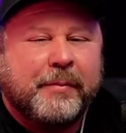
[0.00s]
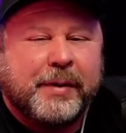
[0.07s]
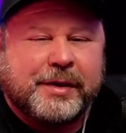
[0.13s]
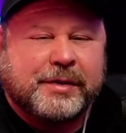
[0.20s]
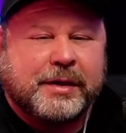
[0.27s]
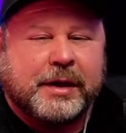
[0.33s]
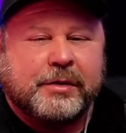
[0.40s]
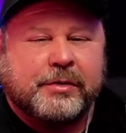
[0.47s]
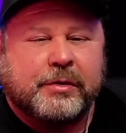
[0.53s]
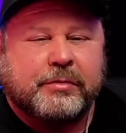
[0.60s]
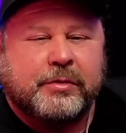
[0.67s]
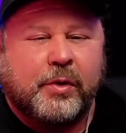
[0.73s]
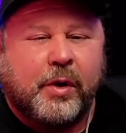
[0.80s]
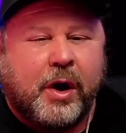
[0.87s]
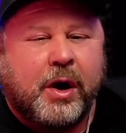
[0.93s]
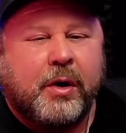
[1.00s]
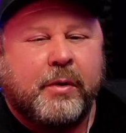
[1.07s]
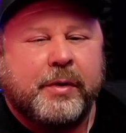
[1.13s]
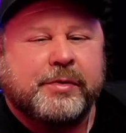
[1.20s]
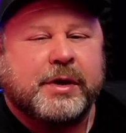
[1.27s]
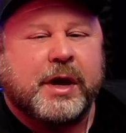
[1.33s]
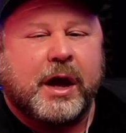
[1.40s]
mixing is to
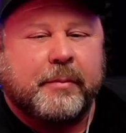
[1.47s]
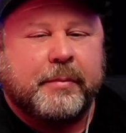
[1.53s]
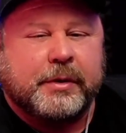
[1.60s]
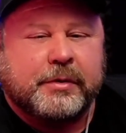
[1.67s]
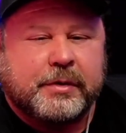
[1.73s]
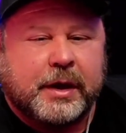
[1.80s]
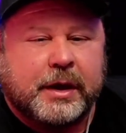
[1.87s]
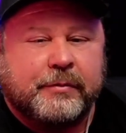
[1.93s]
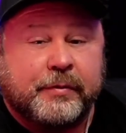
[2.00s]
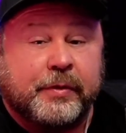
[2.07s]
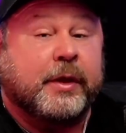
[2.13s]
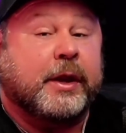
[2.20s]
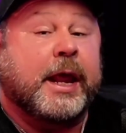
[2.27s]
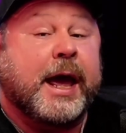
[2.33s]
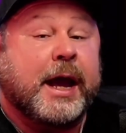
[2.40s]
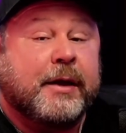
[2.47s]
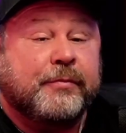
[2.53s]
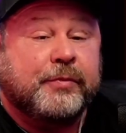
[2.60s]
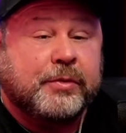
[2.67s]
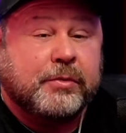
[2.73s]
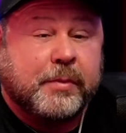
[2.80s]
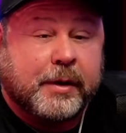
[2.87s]
always compensate for the lack
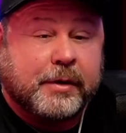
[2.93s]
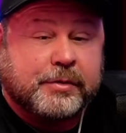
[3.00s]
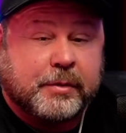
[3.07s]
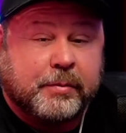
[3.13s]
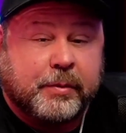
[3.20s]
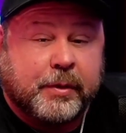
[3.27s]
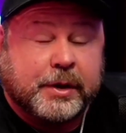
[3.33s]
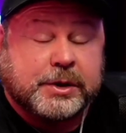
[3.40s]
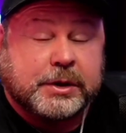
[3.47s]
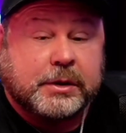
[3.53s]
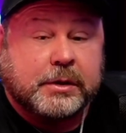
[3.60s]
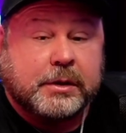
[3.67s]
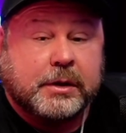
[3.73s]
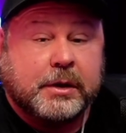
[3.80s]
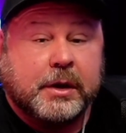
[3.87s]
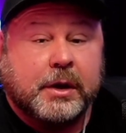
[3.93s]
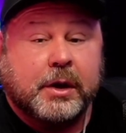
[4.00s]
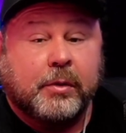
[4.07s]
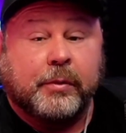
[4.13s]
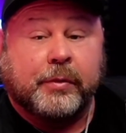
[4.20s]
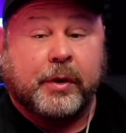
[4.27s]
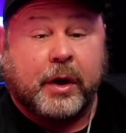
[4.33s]
of 2-bus compression
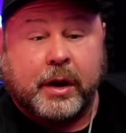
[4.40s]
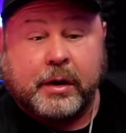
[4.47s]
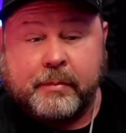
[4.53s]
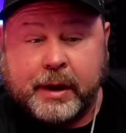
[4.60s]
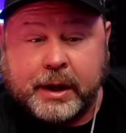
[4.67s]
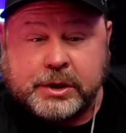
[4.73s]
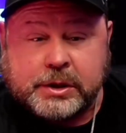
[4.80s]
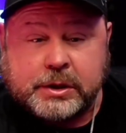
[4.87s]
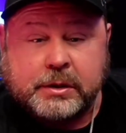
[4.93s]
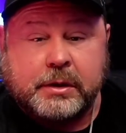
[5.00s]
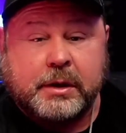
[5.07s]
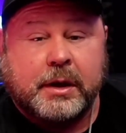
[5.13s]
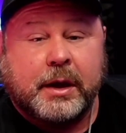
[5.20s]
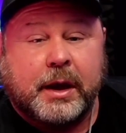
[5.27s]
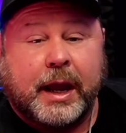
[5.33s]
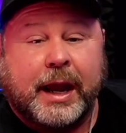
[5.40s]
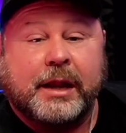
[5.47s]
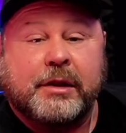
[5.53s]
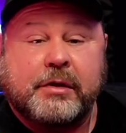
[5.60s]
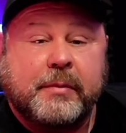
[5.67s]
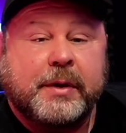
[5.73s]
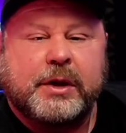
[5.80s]
with automation
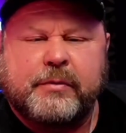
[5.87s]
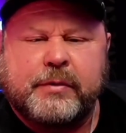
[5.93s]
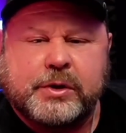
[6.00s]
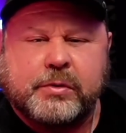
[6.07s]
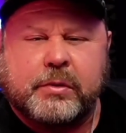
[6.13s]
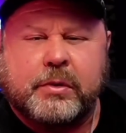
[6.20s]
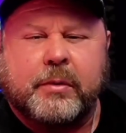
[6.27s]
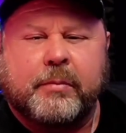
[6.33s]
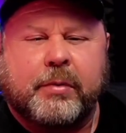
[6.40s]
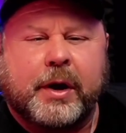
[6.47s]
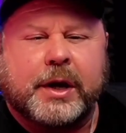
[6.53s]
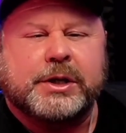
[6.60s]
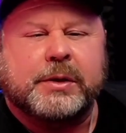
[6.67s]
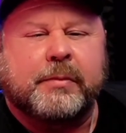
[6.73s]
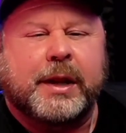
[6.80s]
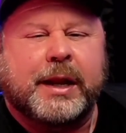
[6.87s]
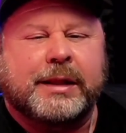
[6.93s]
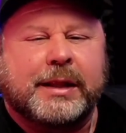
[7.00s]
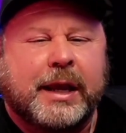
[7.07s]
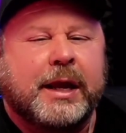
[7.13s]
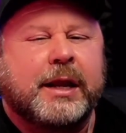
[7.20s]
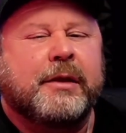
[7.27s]
and some individual compression, but at
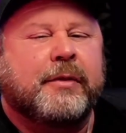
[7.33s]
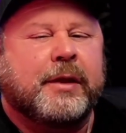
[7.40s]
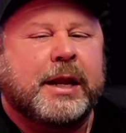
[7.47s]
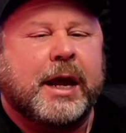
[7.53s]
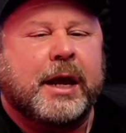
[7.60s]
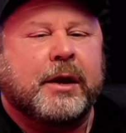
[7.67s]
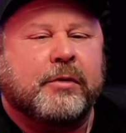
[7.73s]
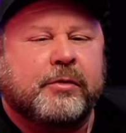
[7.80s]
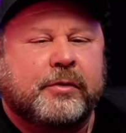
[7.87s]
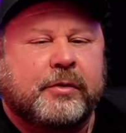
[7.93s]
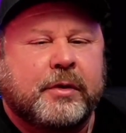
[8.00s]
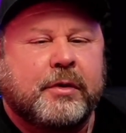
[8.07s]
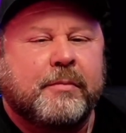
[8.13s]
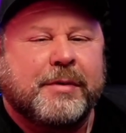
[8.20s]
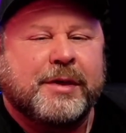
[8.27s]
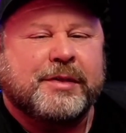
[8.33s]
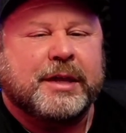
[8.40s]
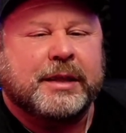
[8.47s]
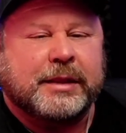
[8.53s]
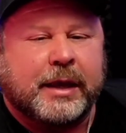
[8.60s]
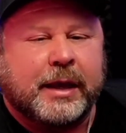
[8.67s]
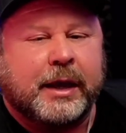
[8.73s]
the end of the day, you're still
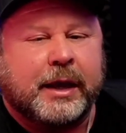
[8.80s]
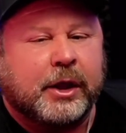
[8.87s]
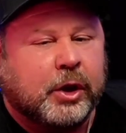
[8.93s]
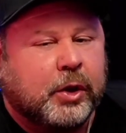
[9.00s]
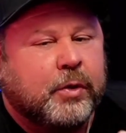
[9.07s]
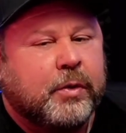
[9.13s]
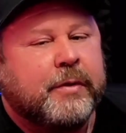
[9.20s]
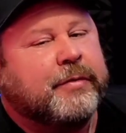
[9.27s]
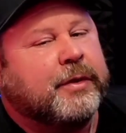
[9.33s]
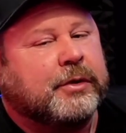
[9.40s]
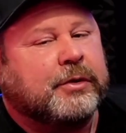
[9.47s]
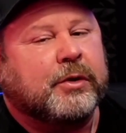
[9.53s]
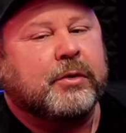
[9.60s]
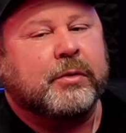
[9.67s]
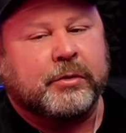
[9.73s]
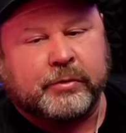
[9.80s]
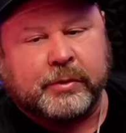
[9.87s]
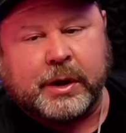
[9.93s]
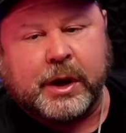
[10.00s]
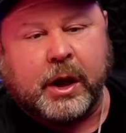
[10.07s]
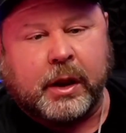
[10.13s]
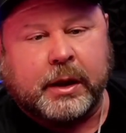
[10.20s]
missing that glue of the 2, as we
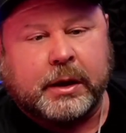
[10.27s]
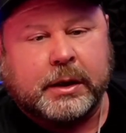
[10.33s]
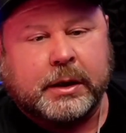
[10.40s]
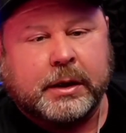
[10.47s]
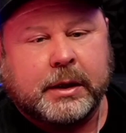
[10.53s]
call it.